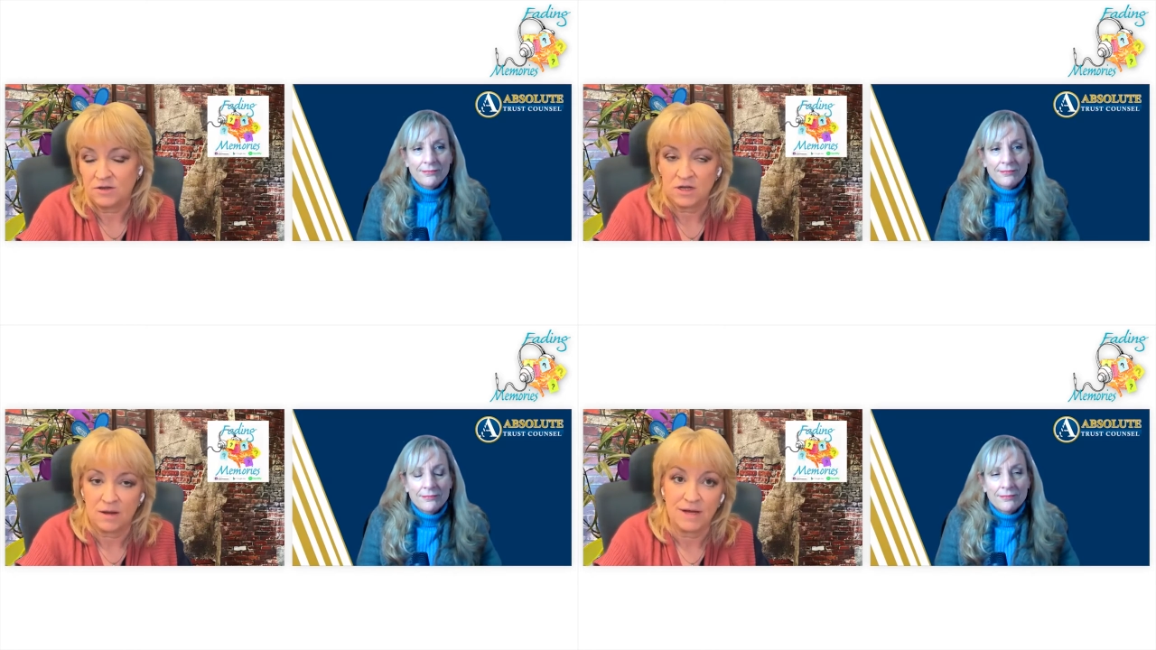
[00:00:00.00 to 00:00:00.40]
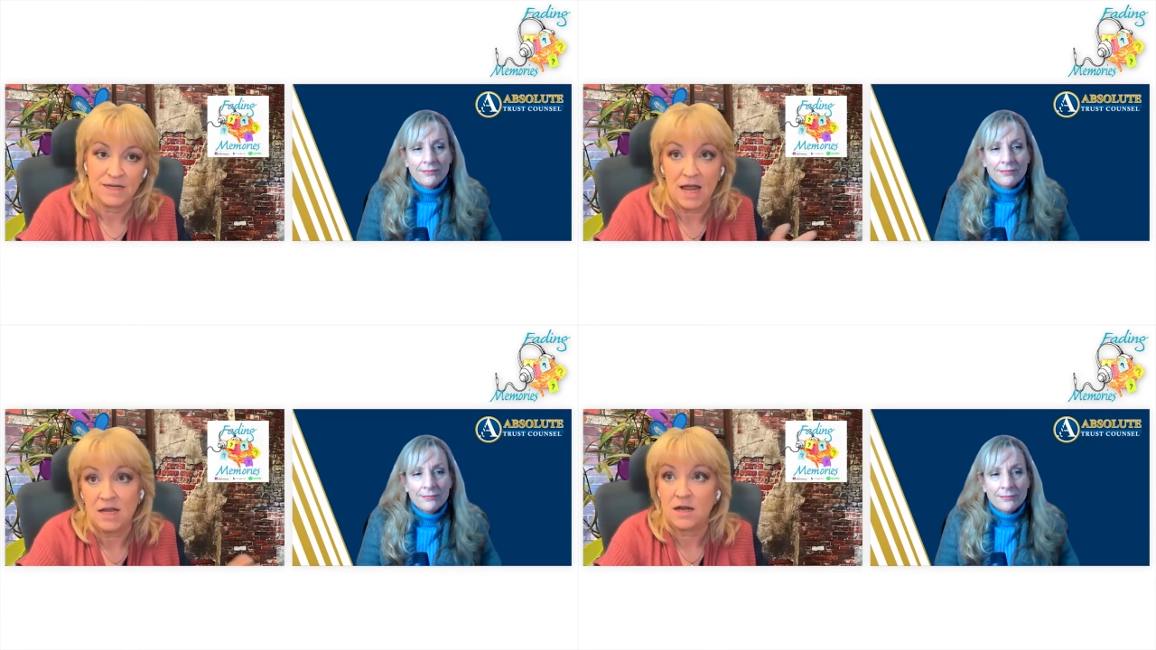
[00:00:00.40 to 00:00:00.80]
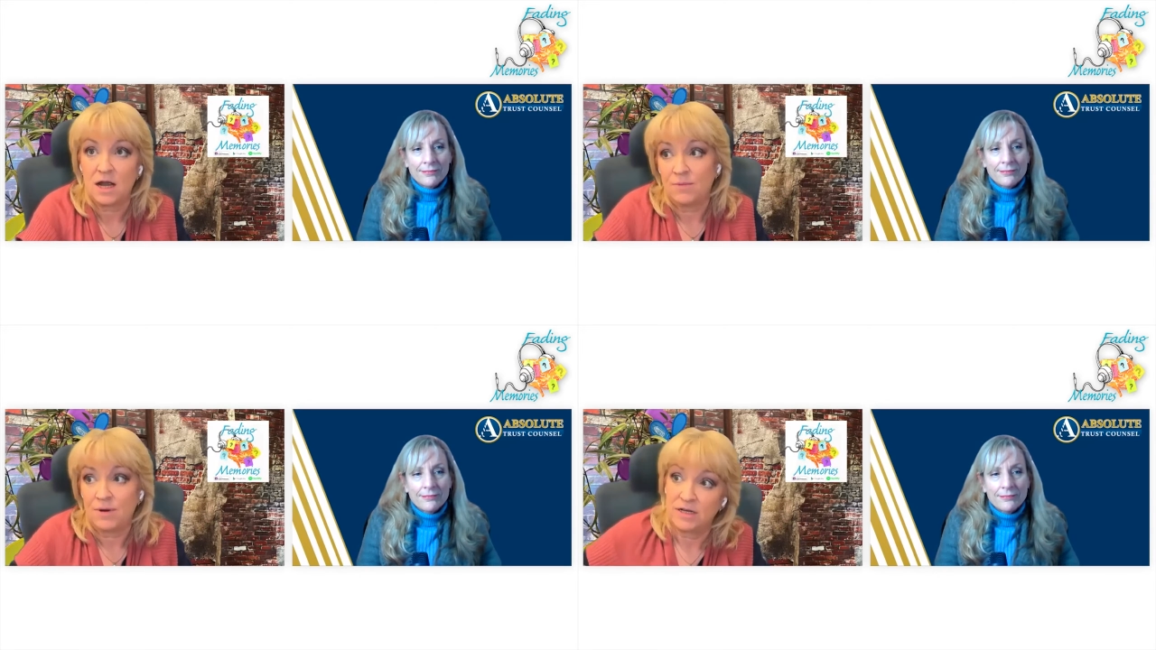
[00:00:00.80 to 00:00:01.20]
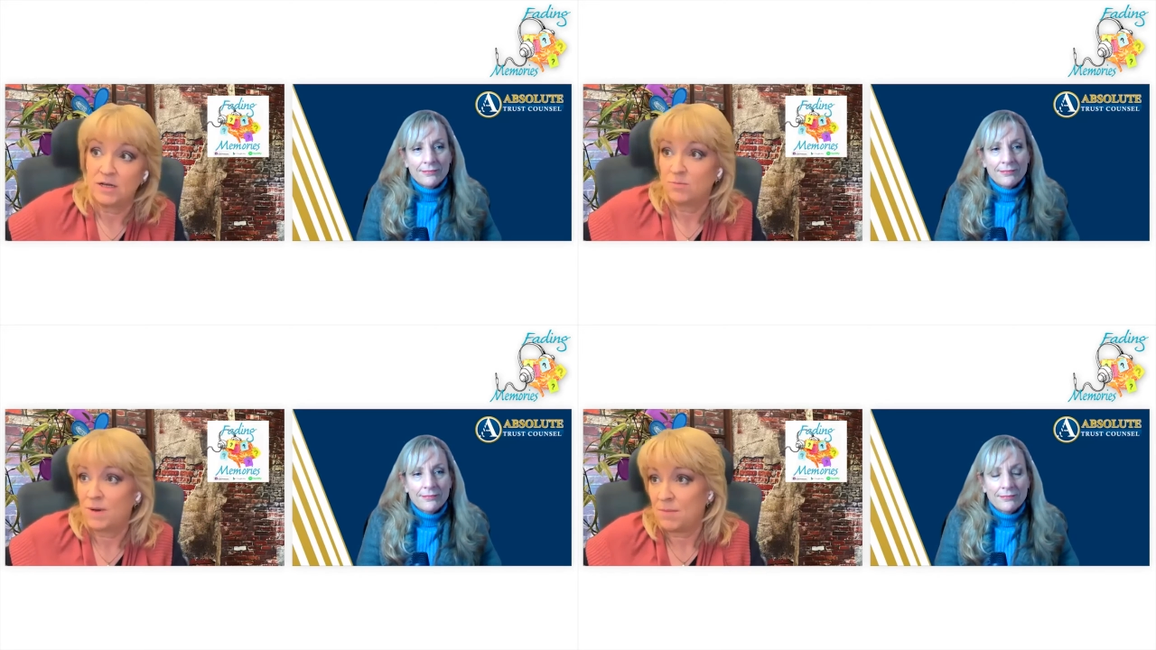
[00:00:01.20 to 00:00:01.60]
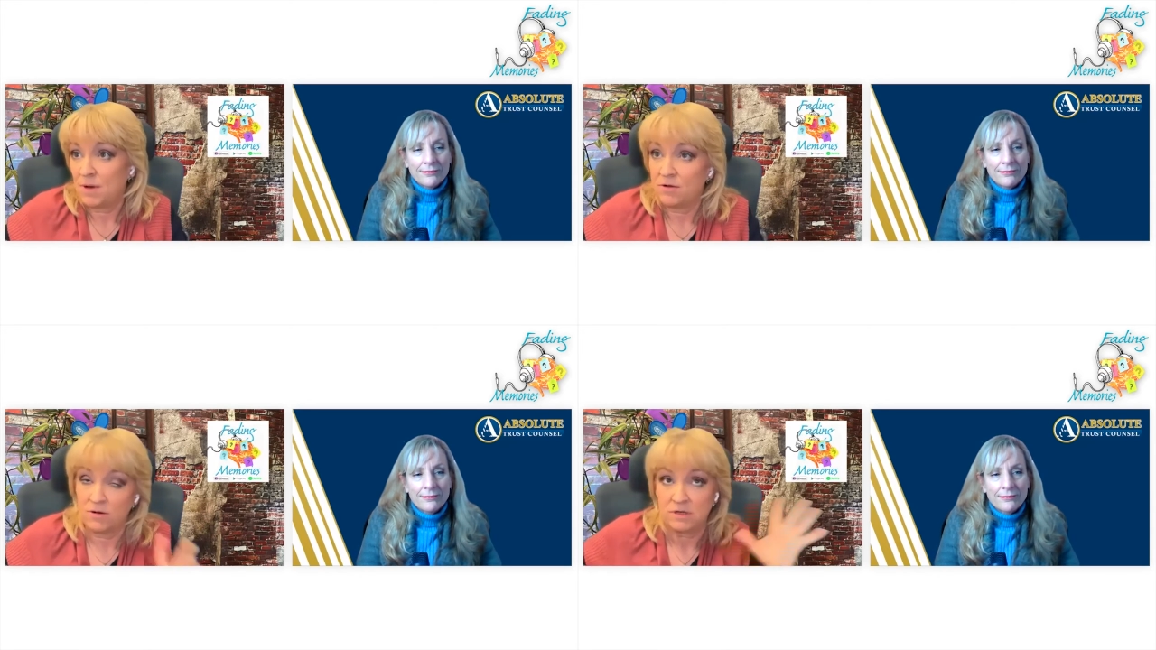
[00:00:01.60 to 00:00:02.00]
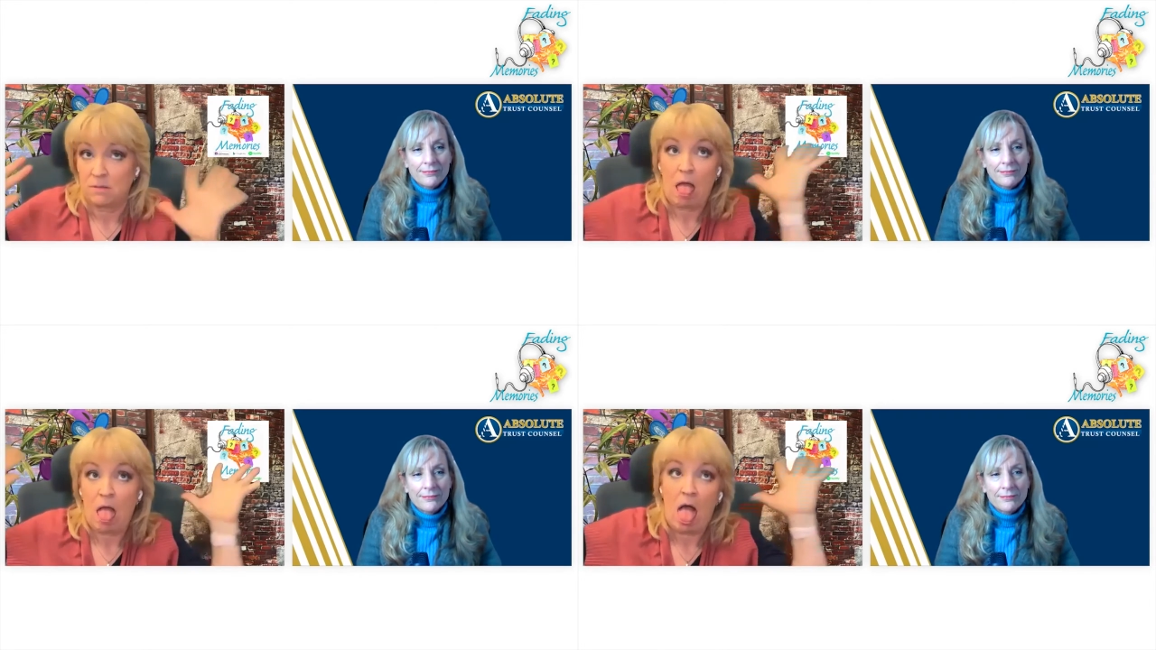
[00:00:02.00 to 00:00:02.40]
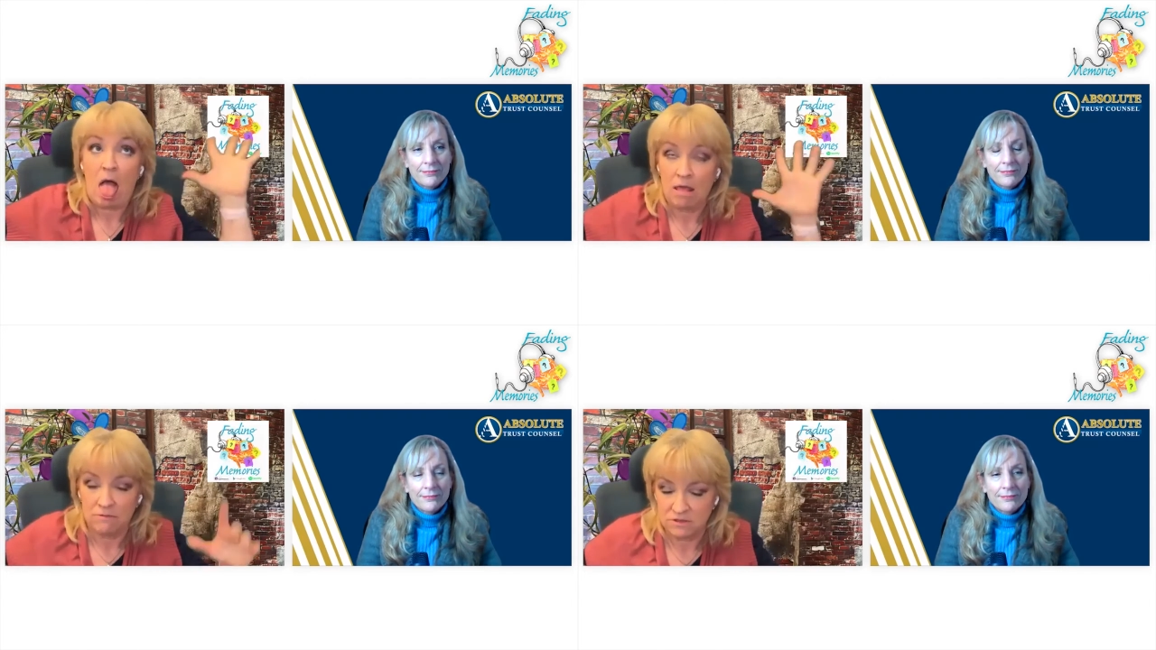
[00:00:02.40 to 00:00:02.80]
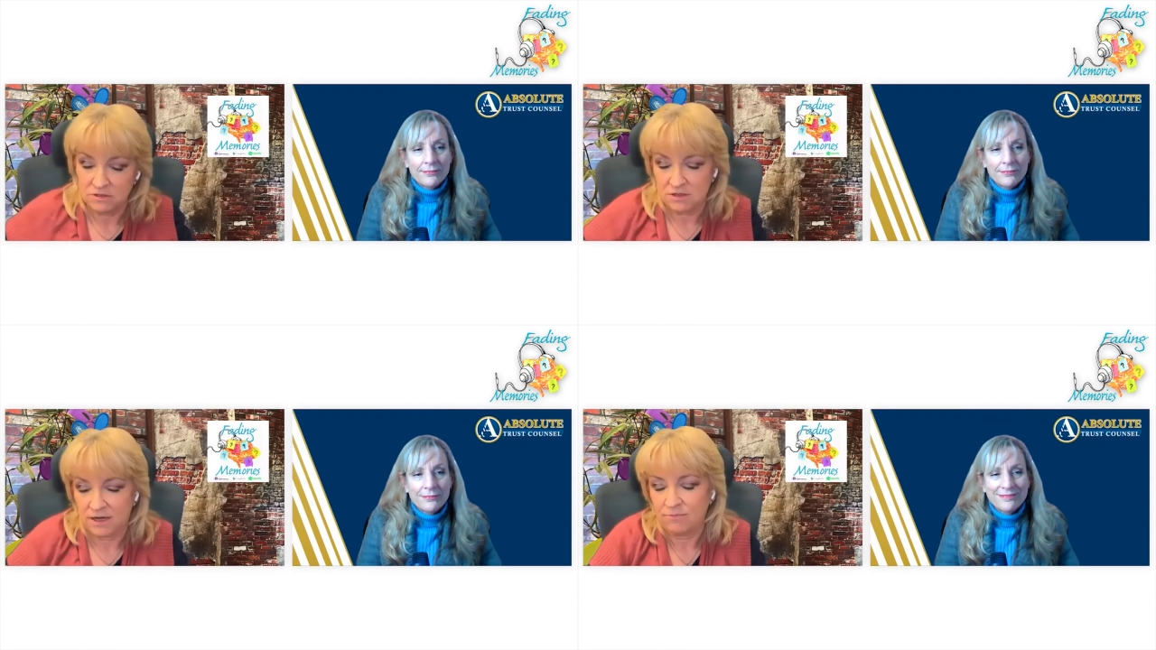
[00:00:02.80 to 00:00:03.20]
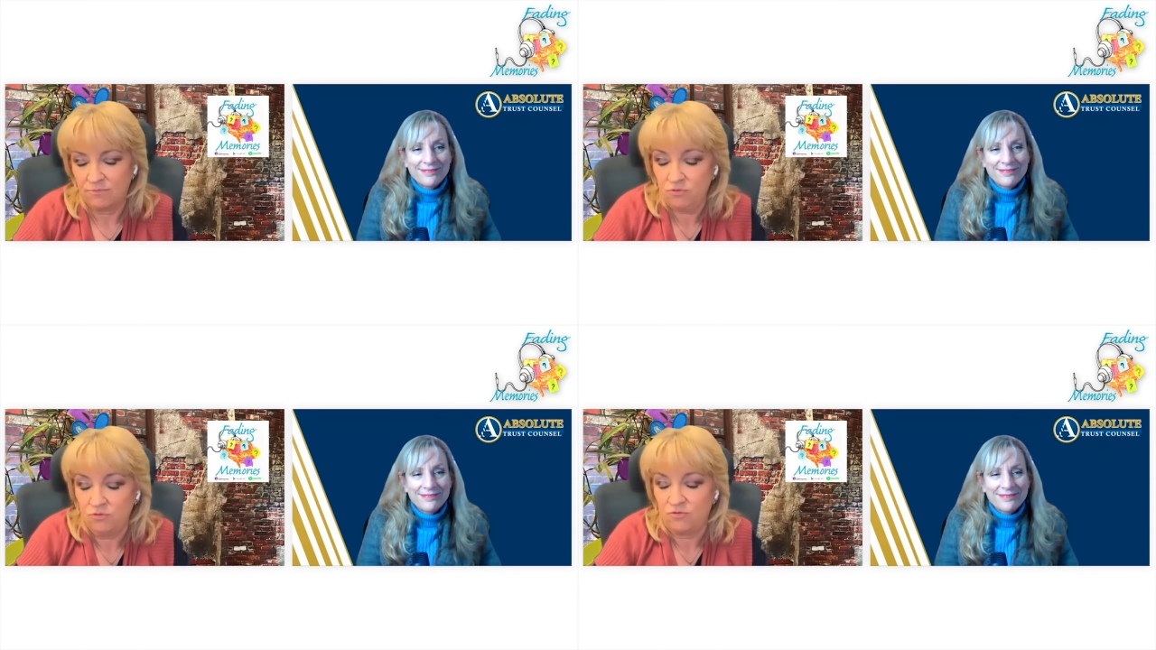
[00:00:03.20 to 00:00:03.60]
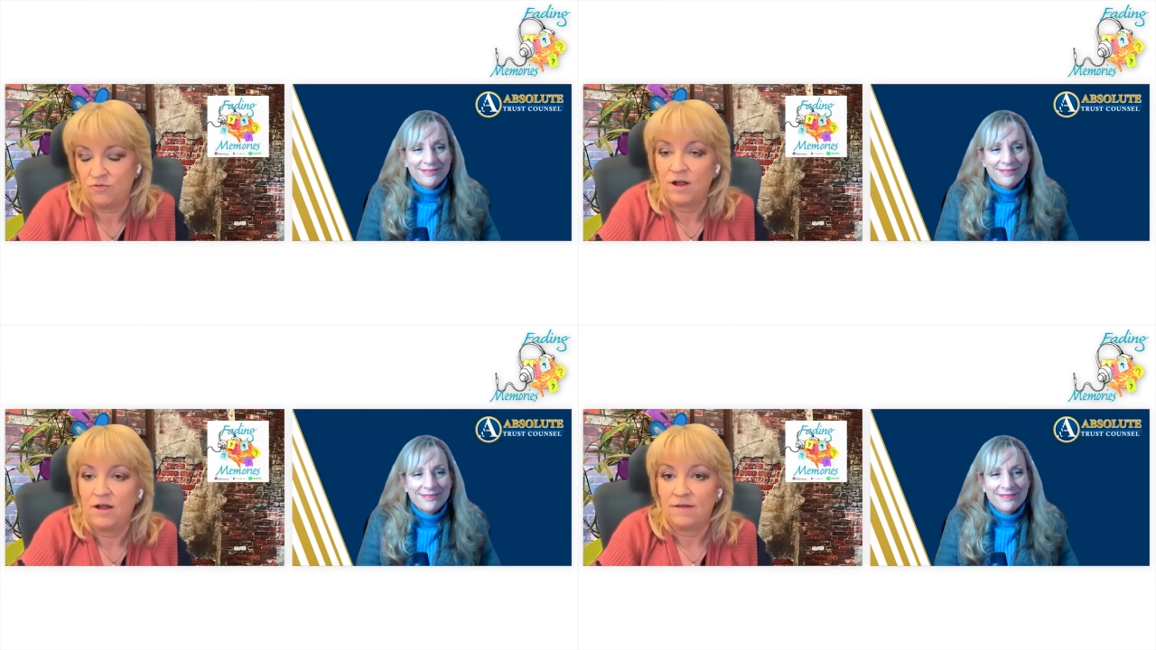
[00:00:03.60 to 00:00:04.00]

Speaker 1: You know, it's like my dad died, and we had to deal with my mother, and it was like, well, it was just like, poof.